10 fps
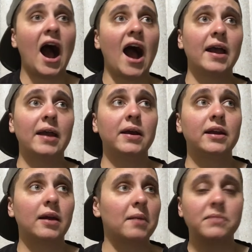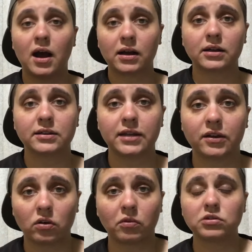I am not going to take
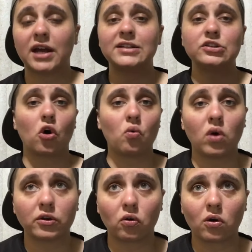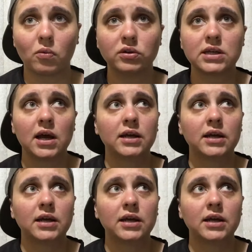hormones. I don't want hormones.